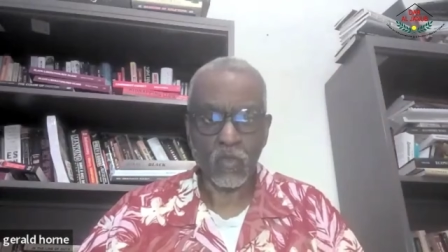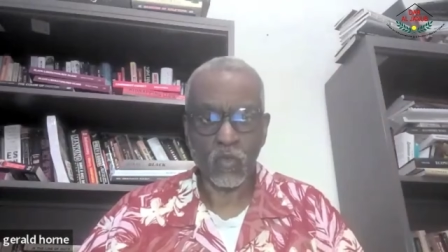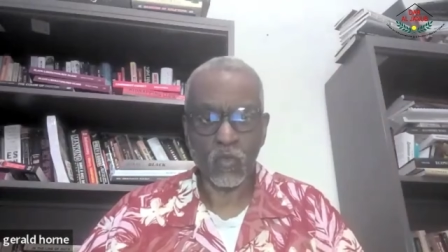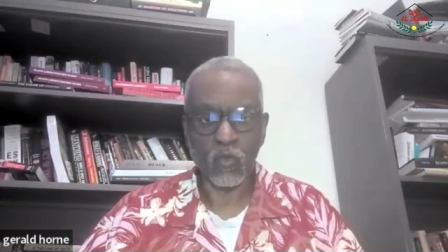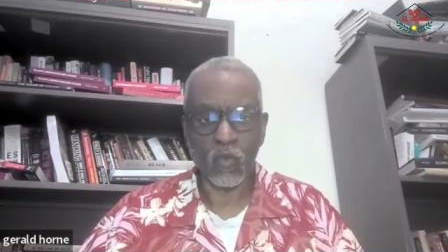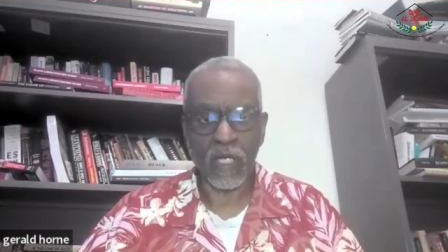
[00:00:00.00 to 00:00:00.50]

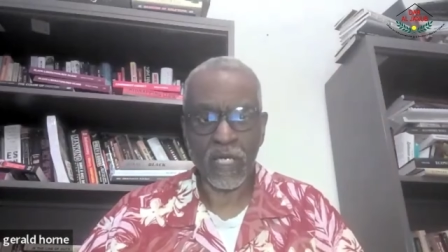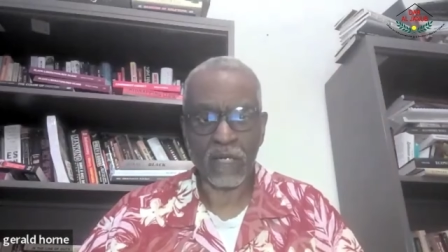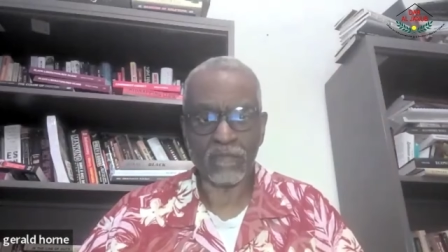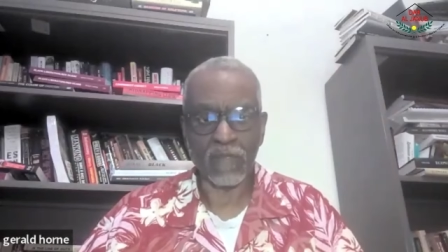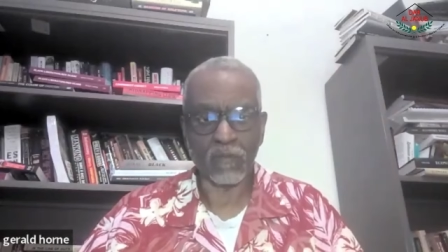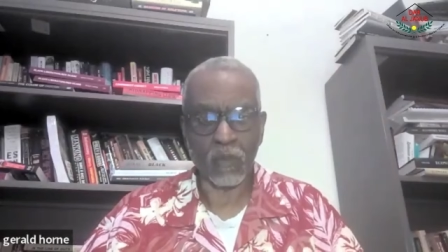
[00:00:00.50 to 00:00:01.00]
who
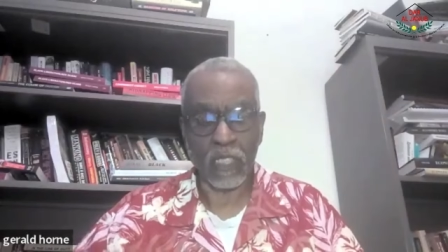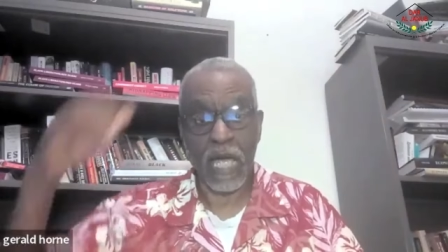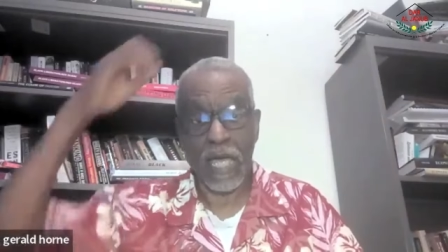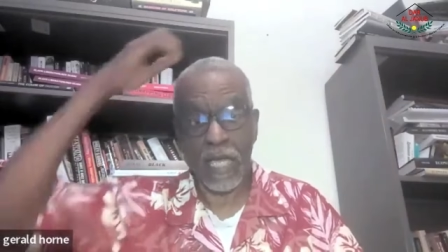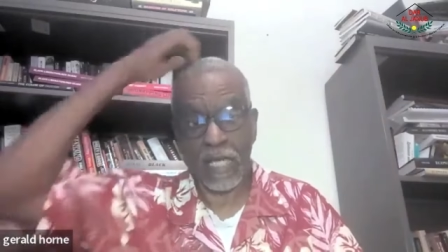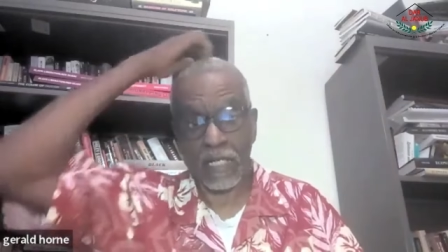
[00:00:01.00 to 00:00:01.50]
have been
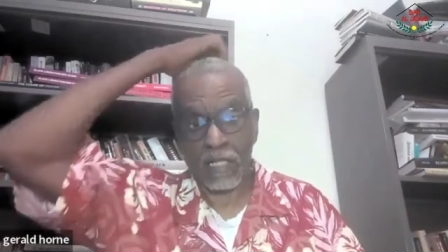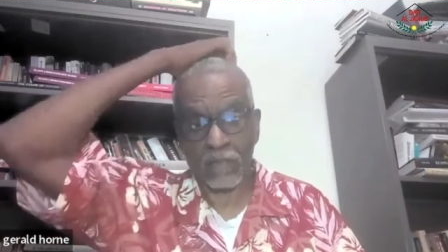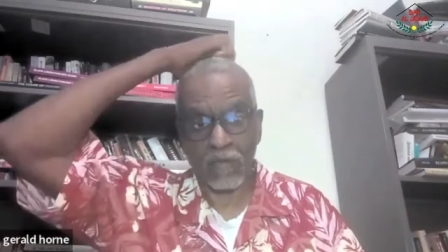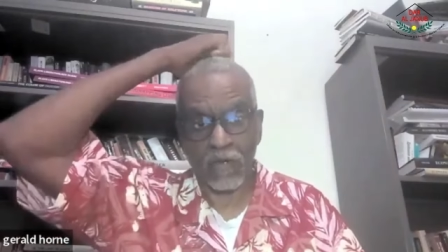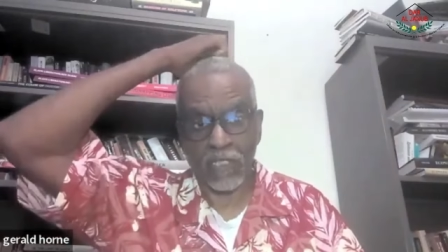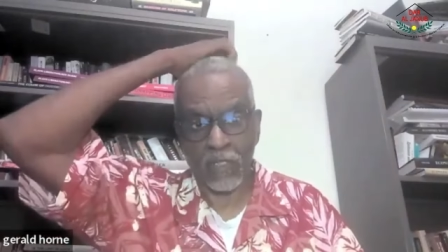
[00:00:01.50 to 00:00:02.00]
relying
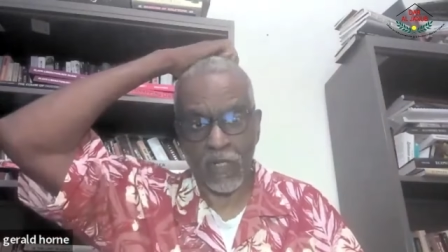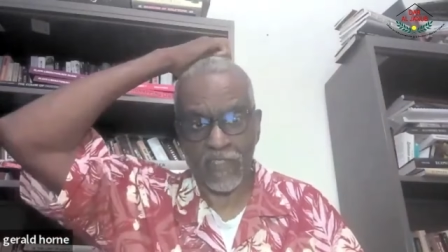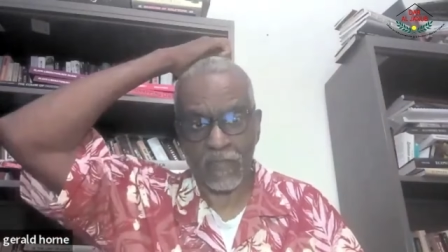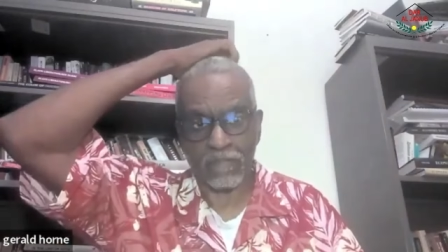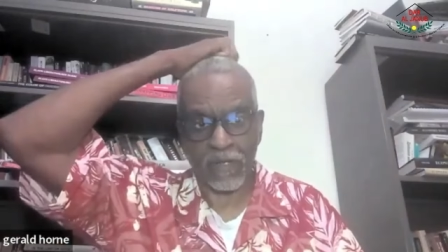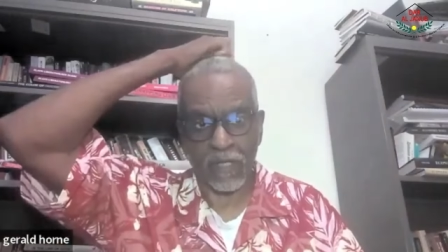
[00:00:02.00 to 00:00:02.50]
upon US
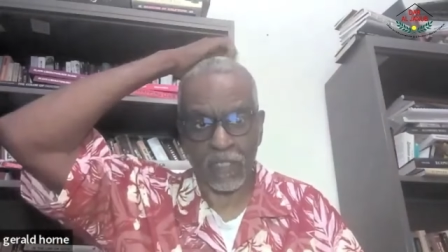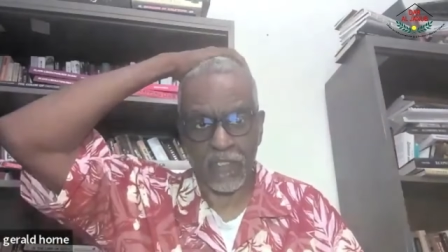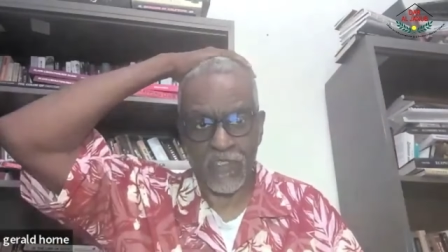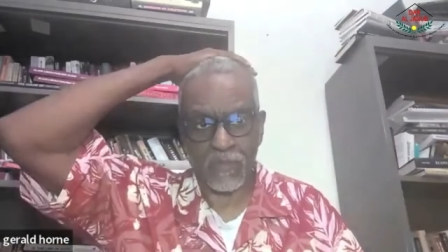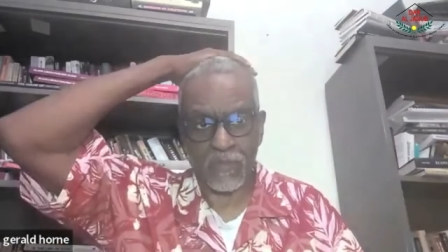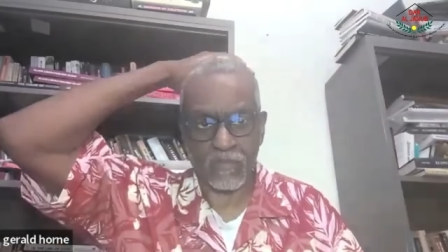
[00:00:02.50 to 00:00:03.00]

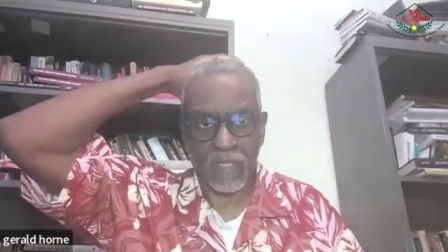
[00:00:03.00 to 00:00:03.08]
imperialism